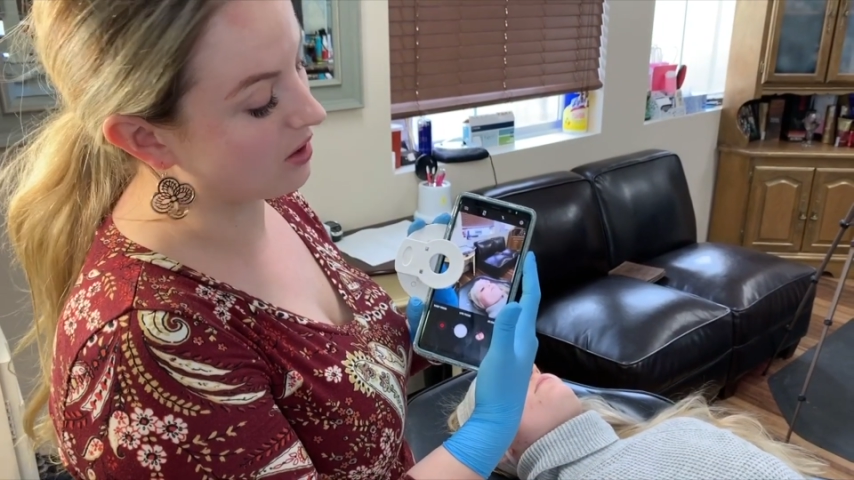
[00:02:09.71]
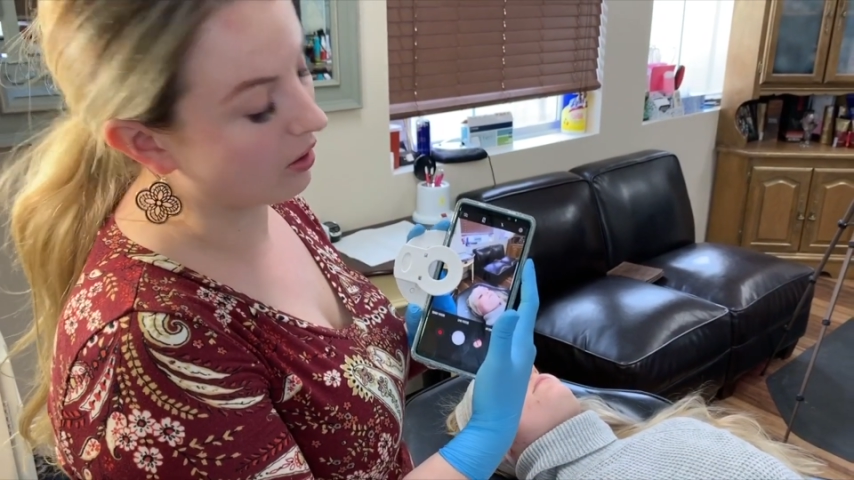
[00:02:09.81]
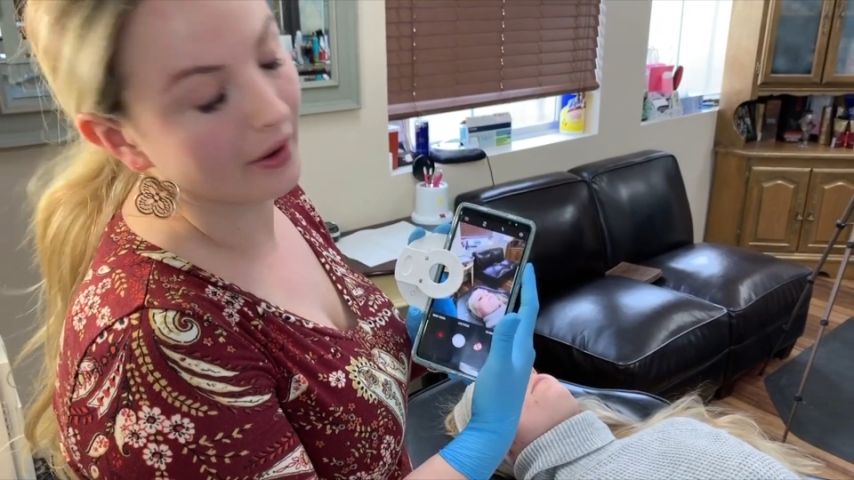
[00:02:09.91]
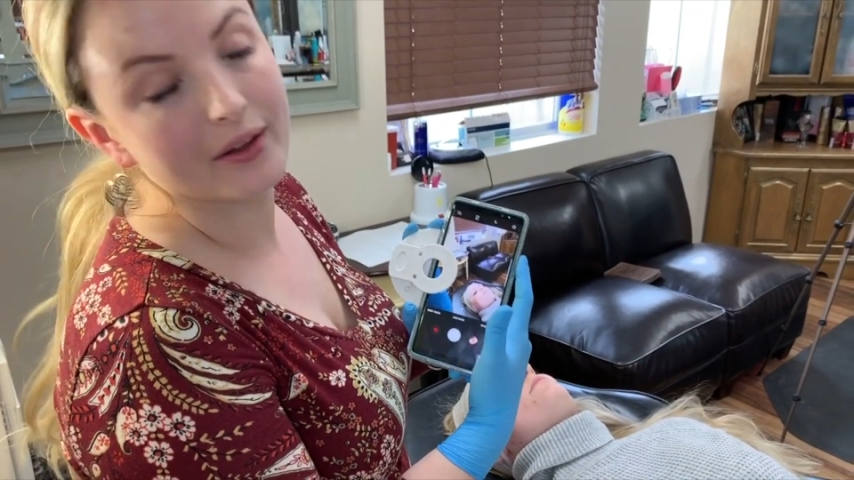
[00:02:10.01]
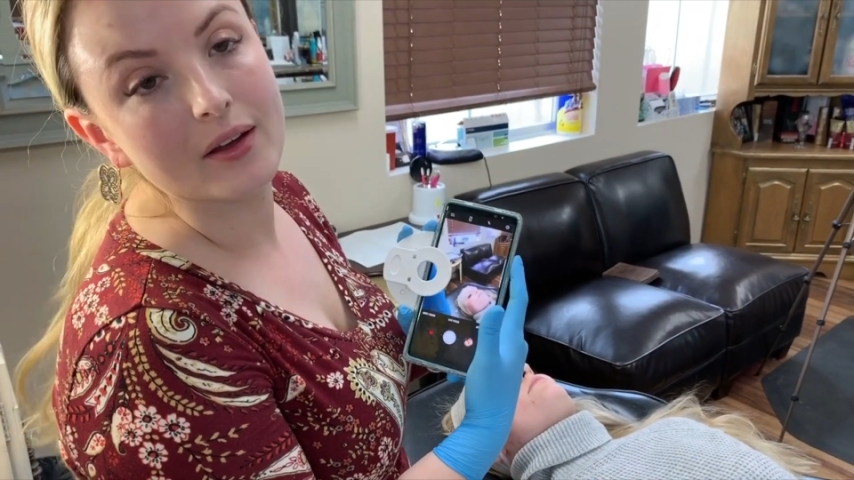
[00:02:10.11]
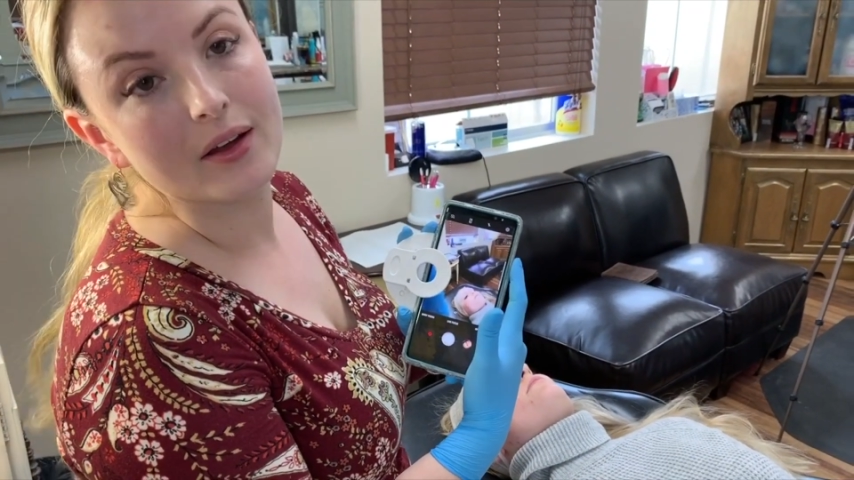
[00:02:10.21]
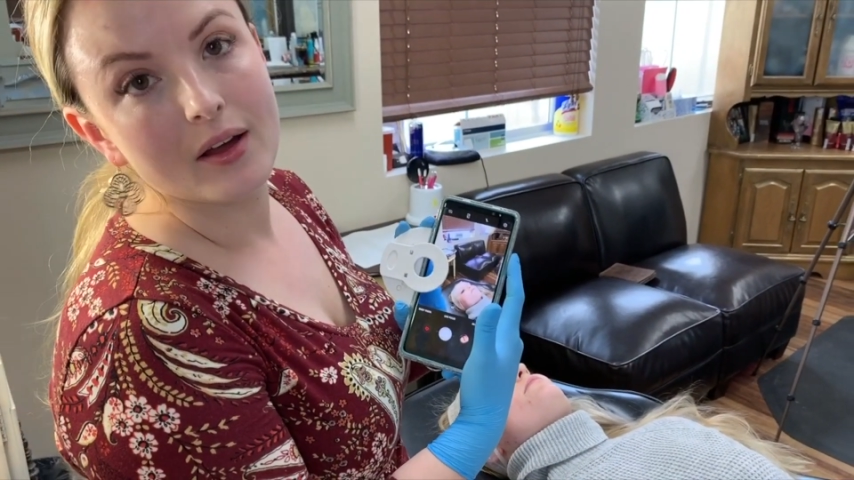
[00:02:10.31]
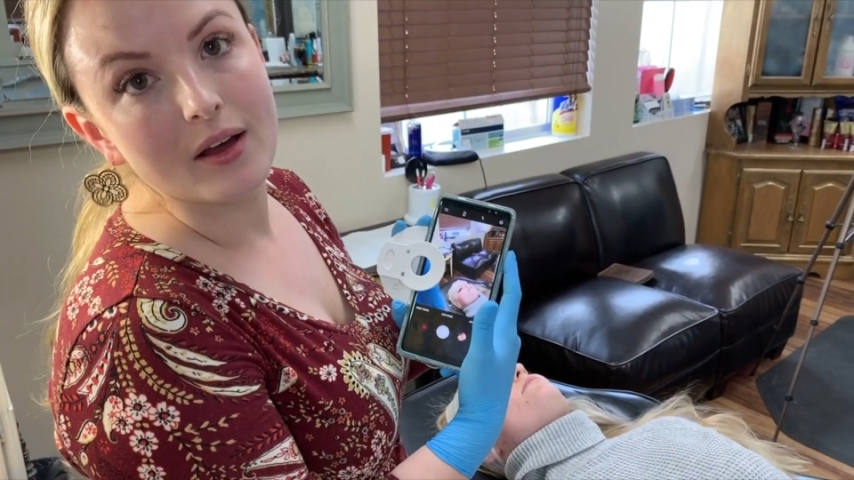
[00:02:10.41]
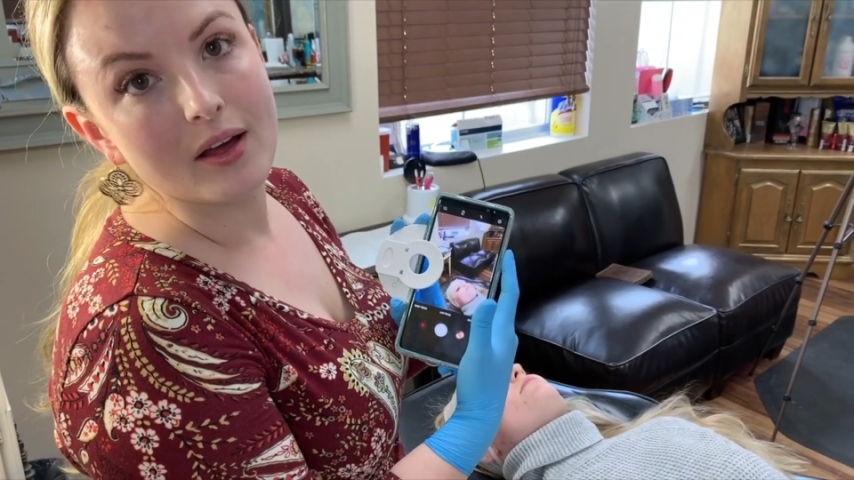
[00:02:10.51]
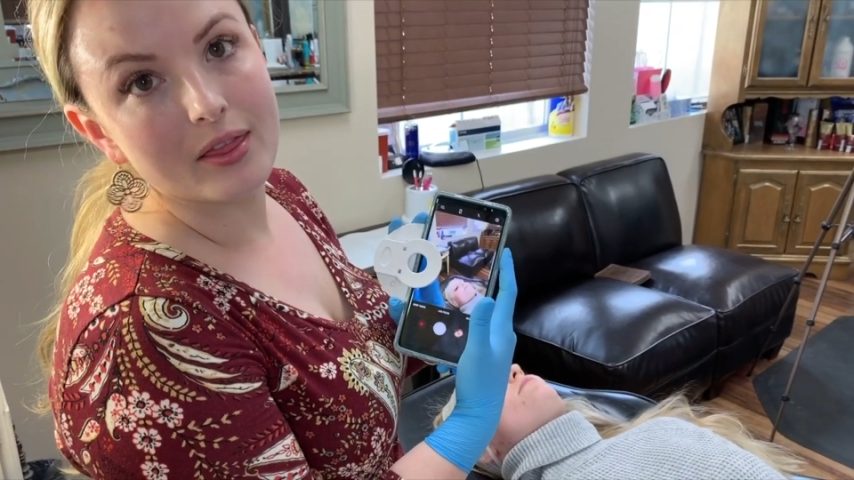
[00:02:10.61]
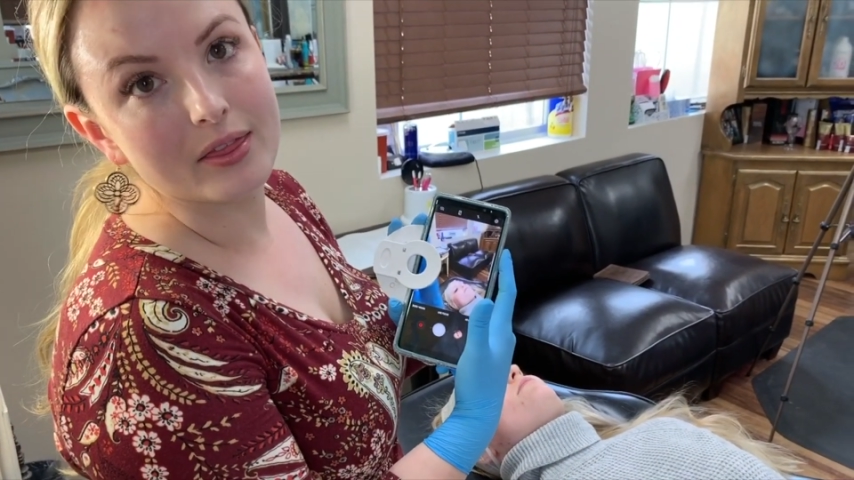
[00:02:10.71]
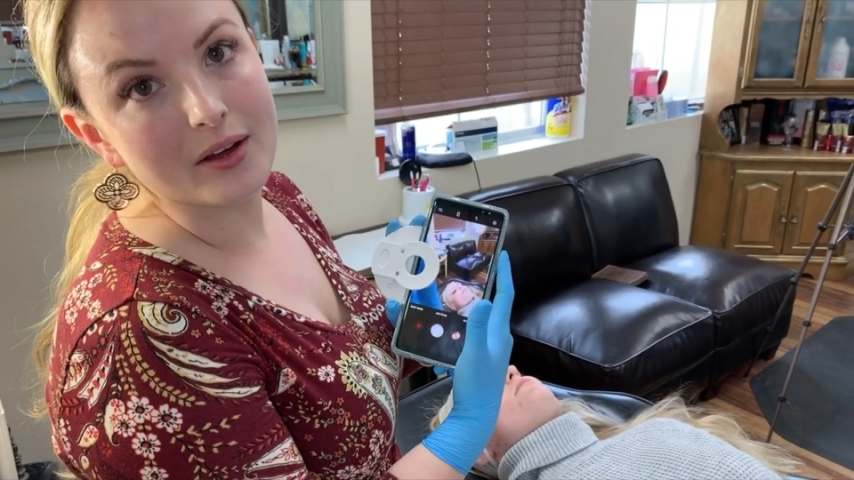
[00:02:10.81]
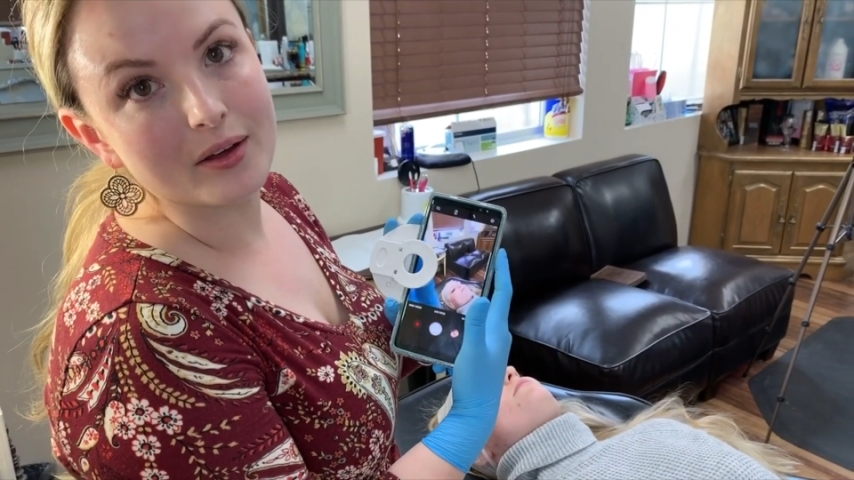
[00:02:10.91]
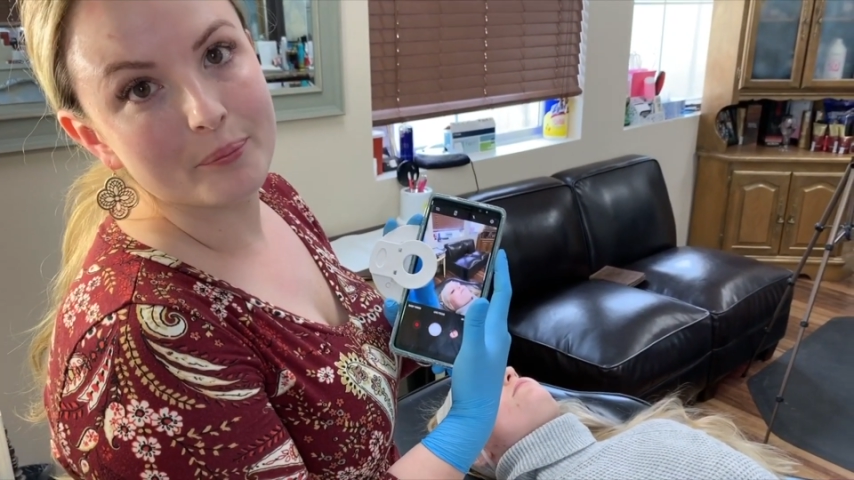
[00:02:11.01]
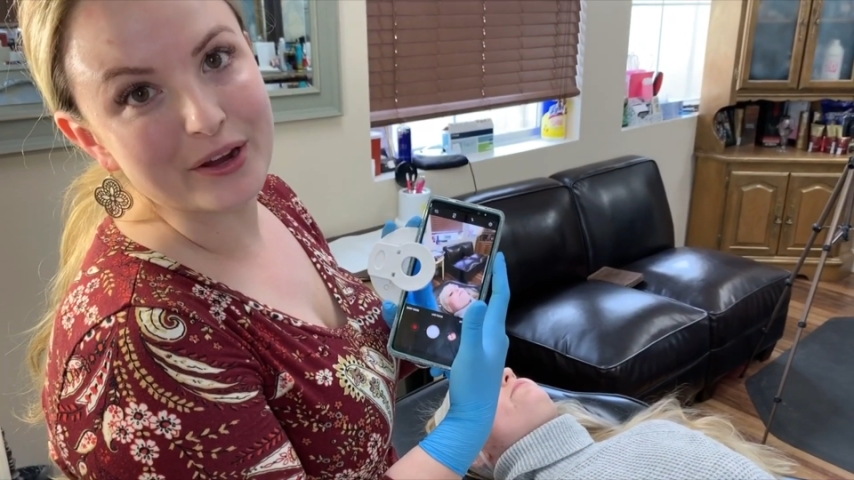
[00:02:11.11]
on
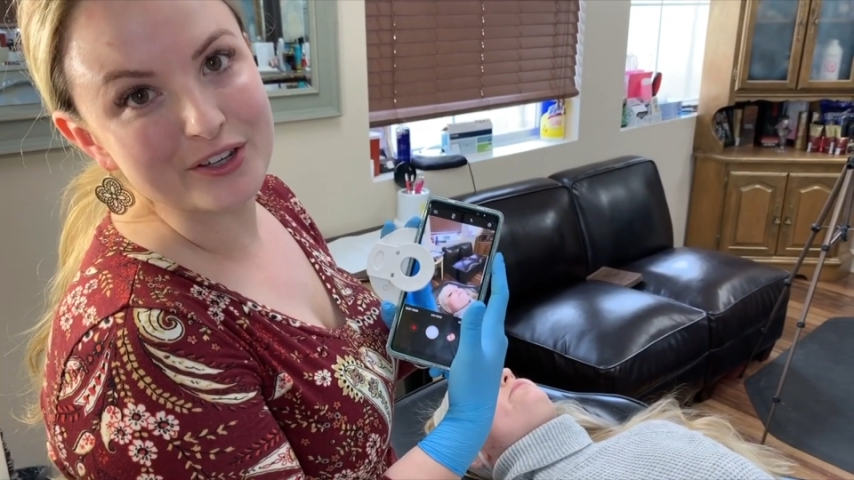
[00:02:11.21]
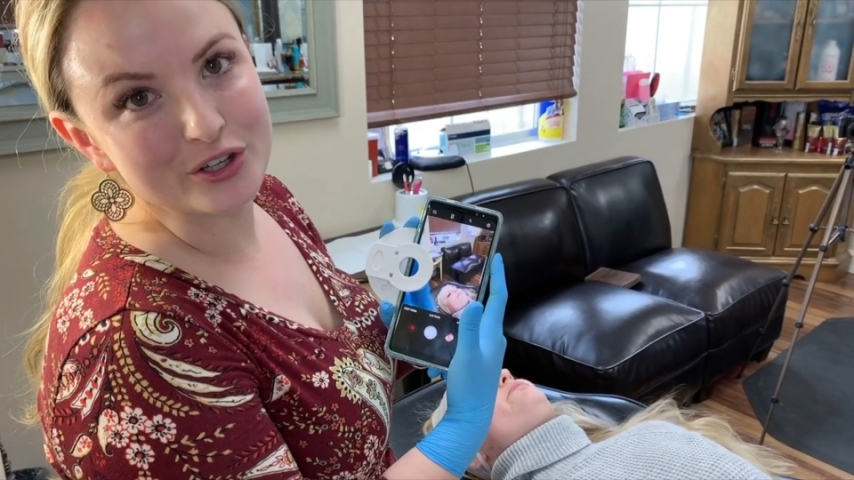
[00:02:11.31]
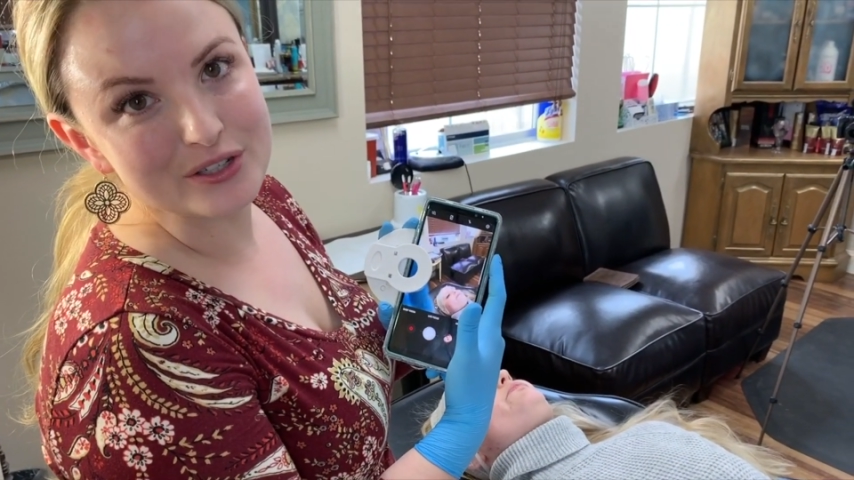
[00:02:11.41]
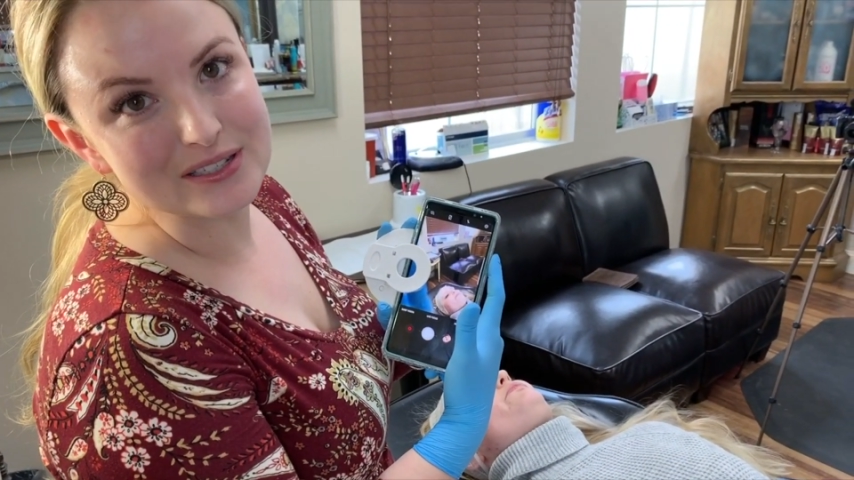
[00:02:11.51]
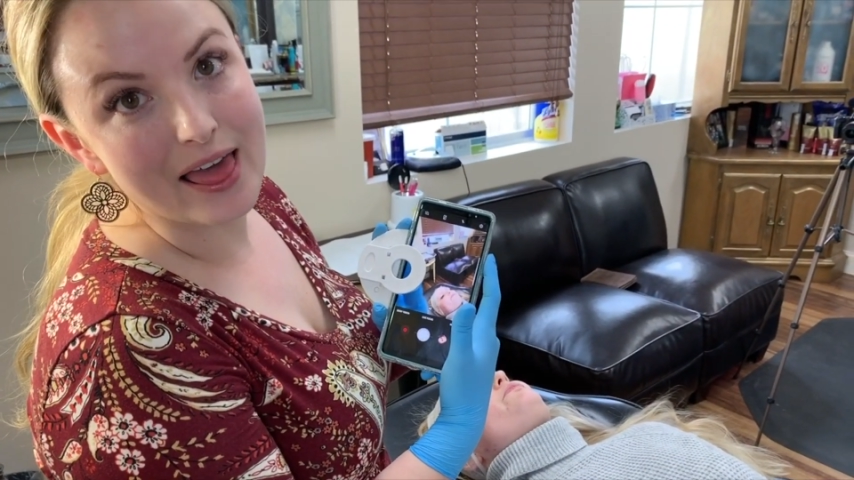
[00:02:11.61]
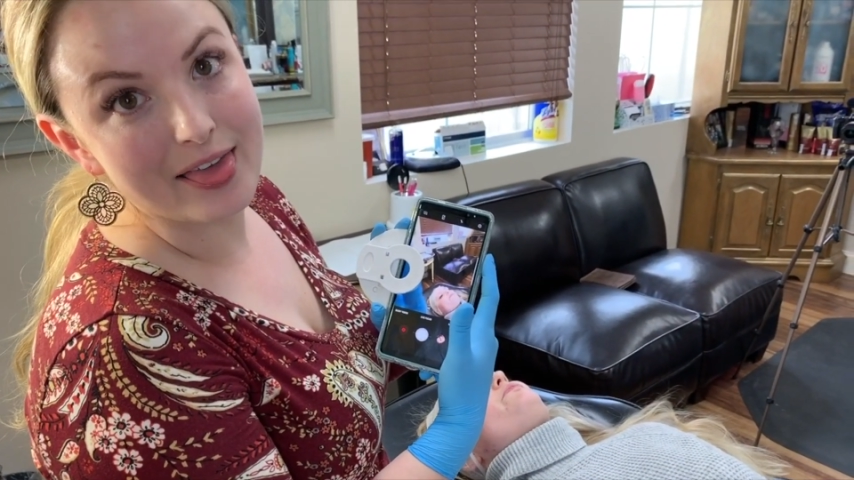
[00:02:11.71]
the pictures